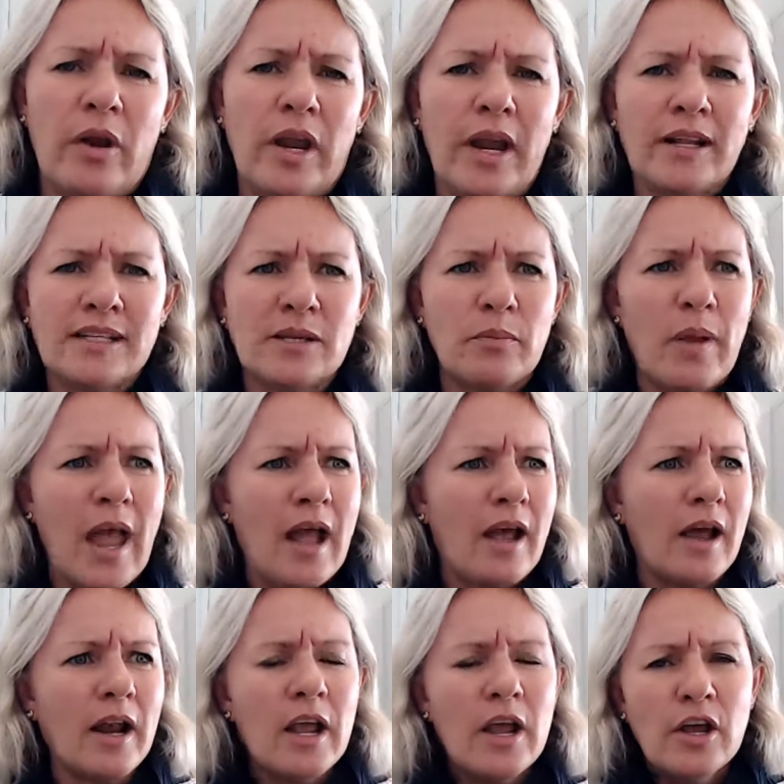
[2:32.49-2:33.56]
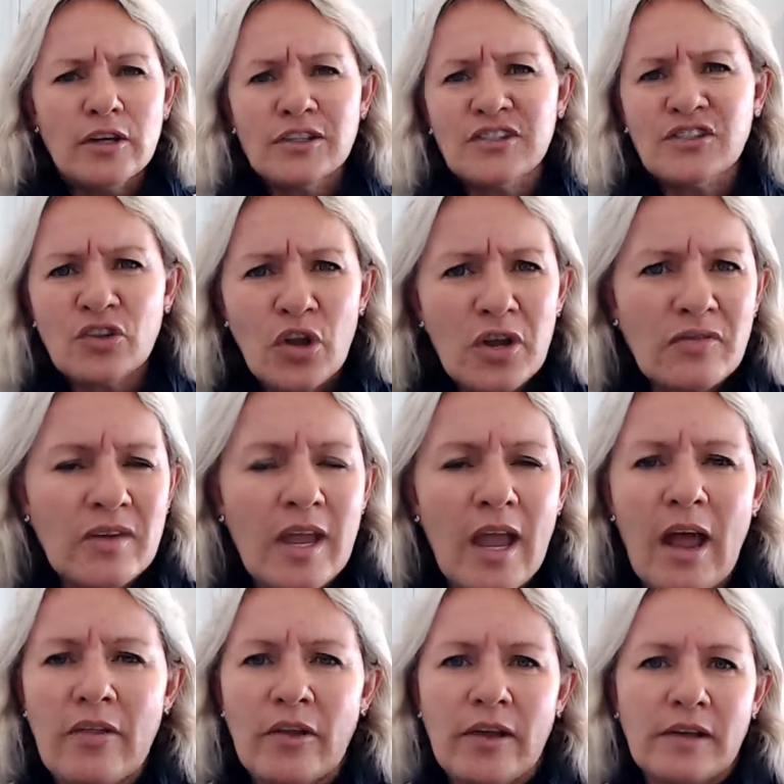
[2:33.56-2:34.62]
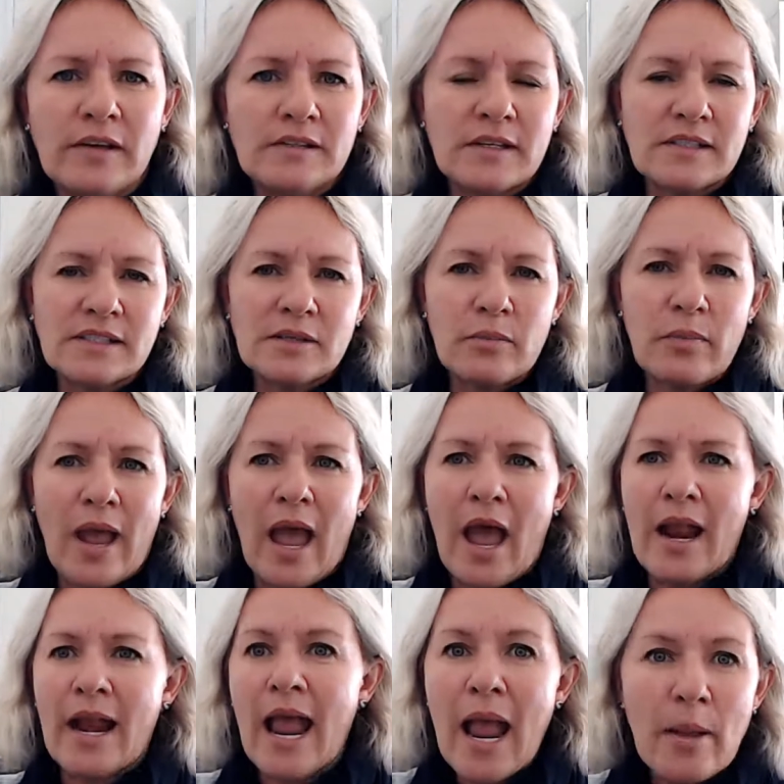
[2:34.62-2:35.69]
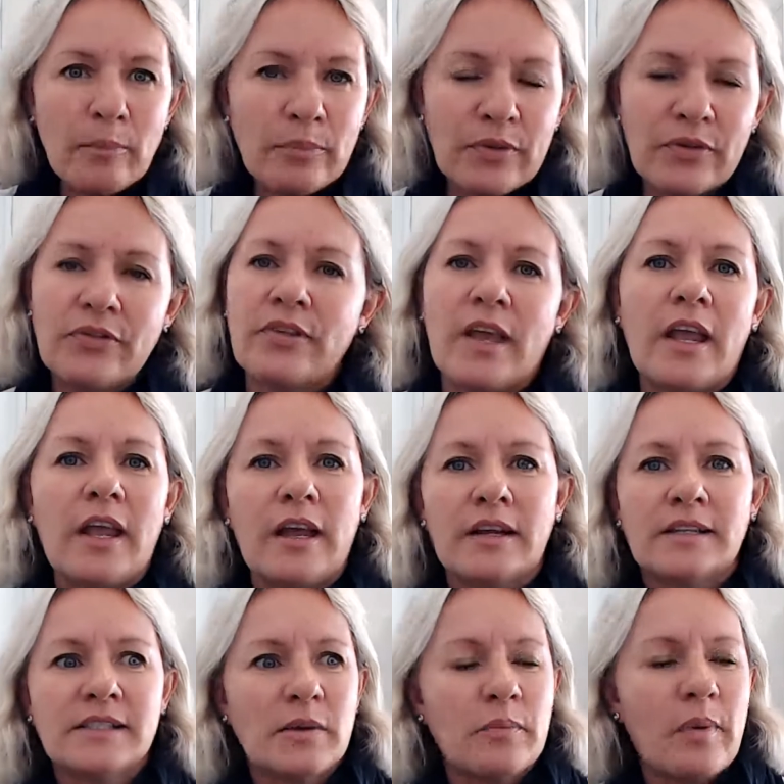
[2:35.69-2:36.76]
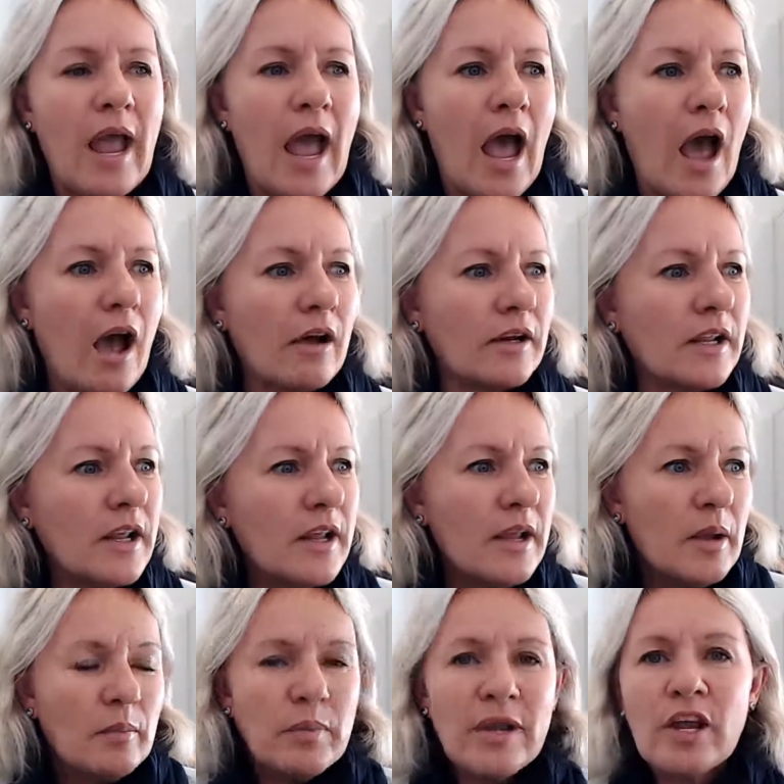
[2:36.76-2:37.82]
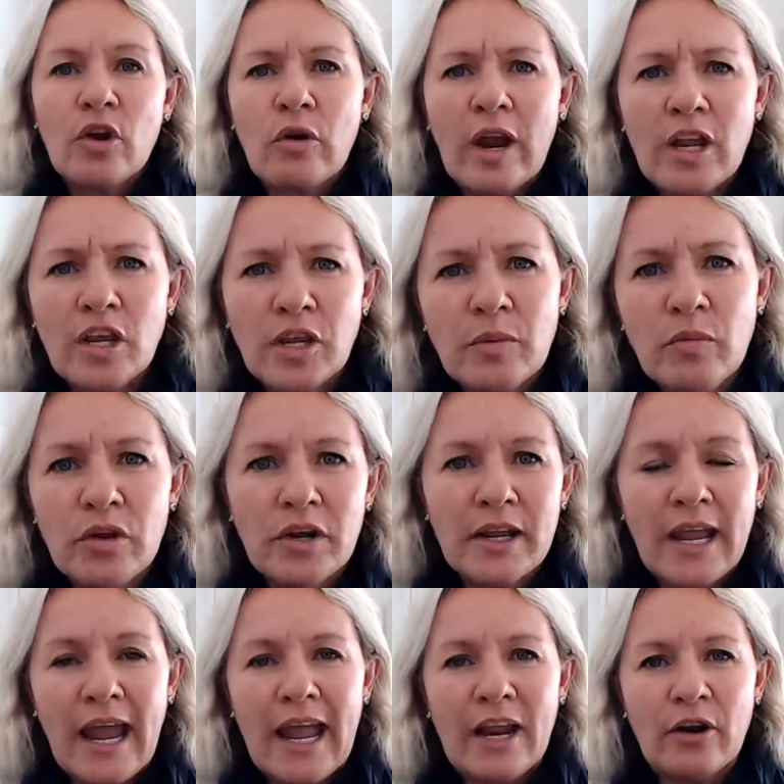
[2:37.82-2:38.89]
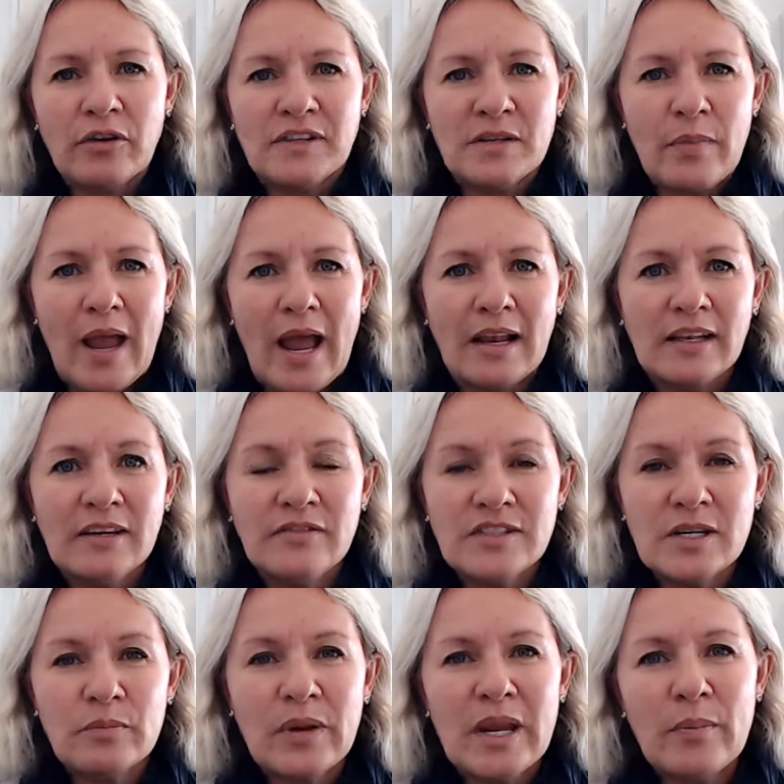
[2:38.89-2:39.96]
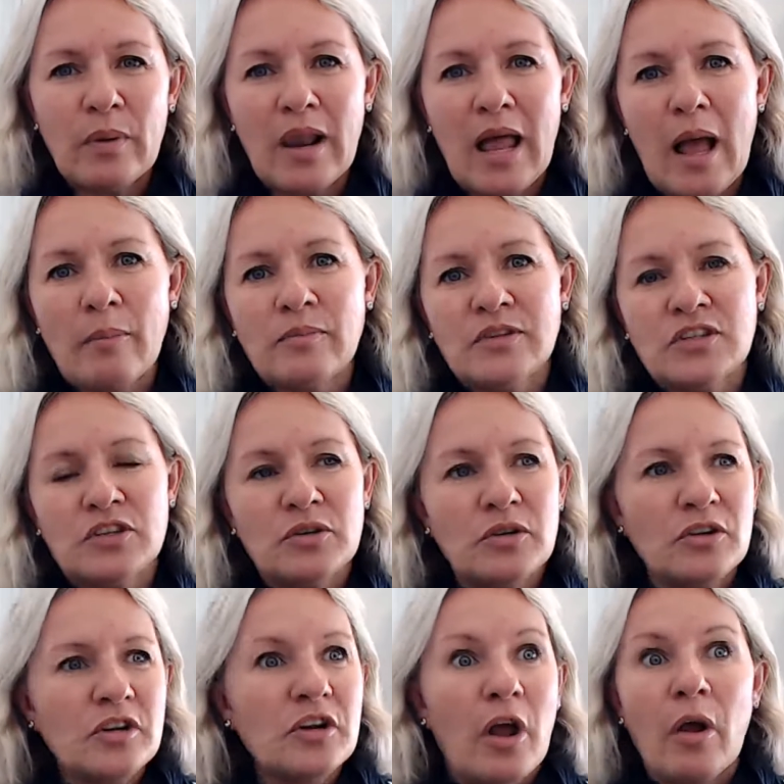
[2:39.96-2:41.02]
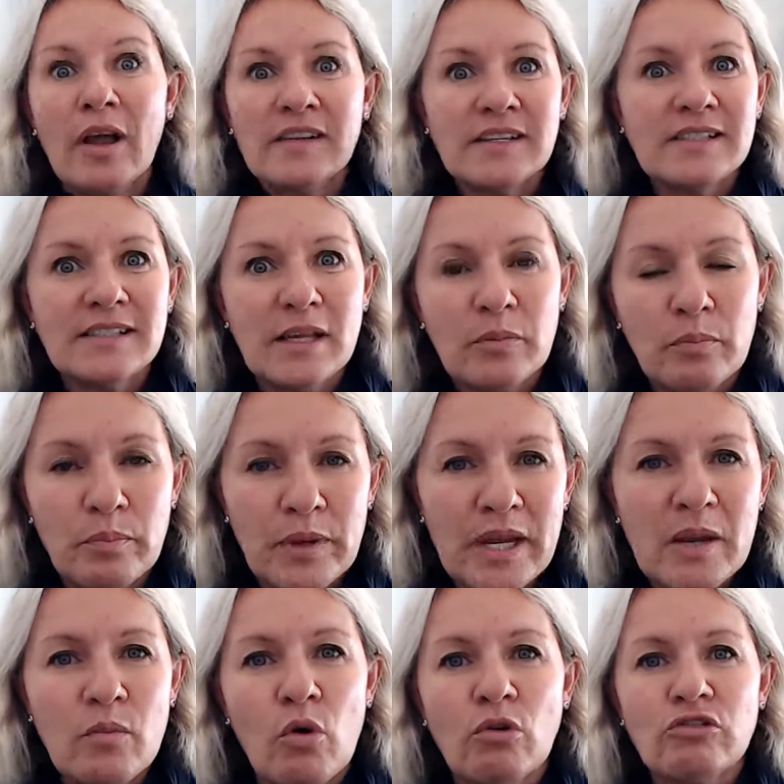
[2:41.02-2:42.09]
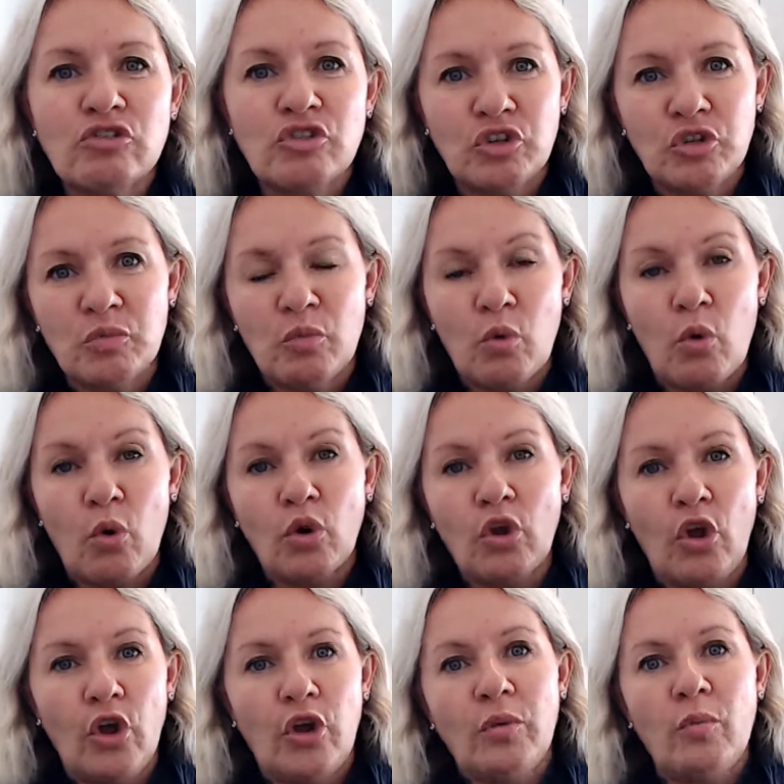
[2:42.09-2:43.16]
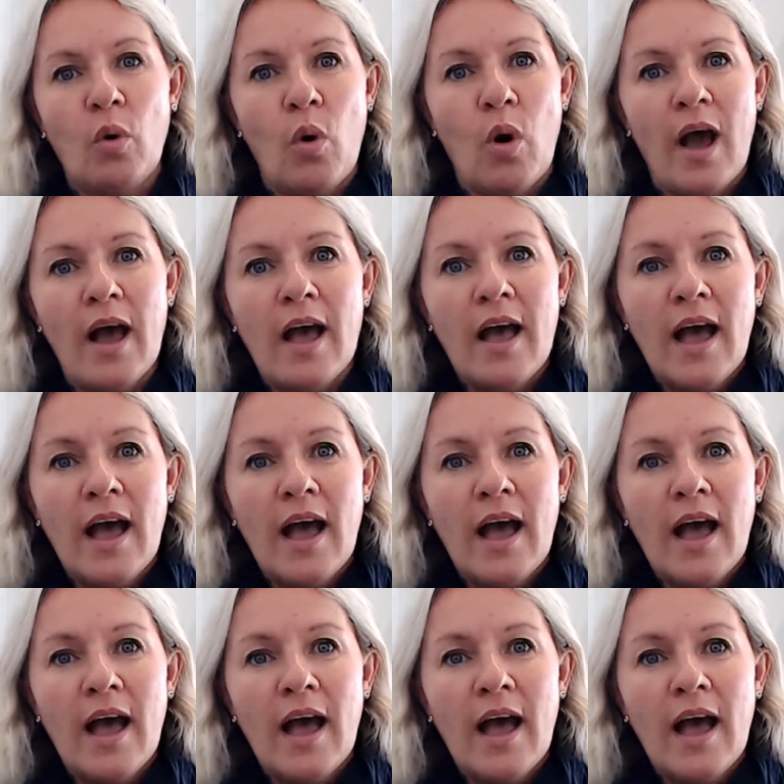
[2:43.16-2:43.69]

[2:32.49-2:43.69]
It's about serving others. It's about empathy. It's about being a great communicator. It's about lifting people up to, as I said, be more, do more, learn more.